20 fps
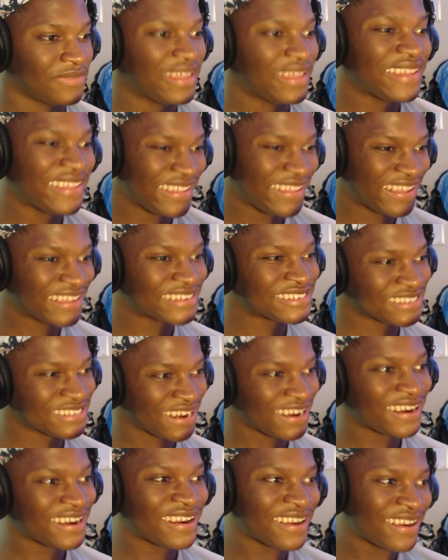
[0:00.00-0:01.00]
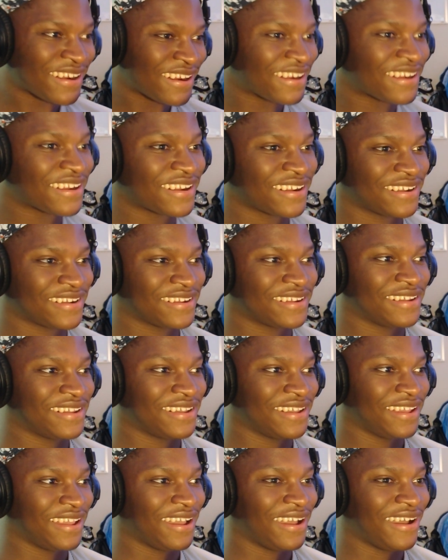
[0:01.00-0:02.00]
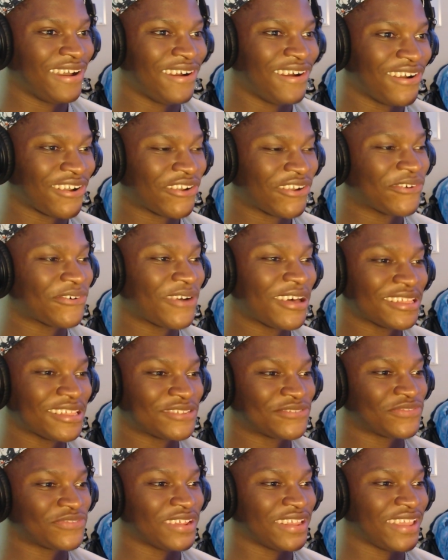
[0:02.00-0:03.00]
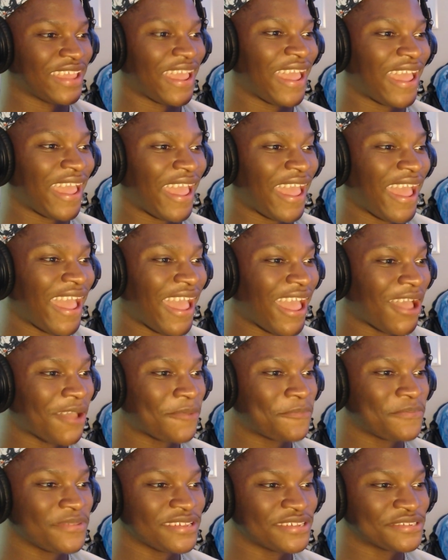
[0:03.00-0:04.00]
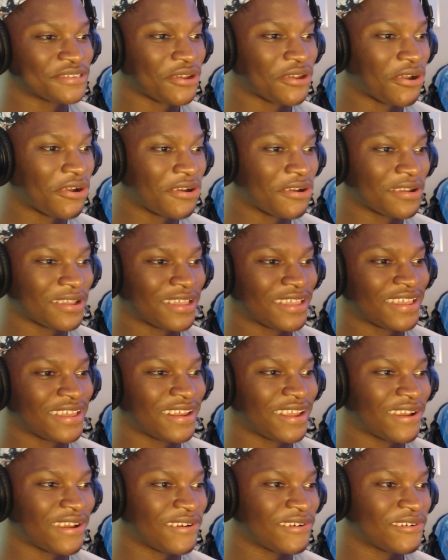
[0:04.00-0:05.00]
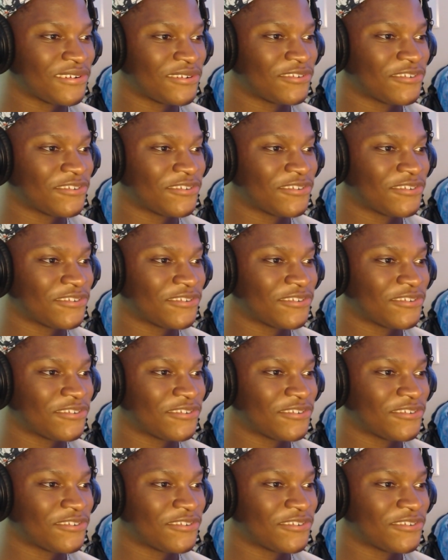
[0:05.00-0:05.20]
Yes, sir. Koala's freaking happy as all get out.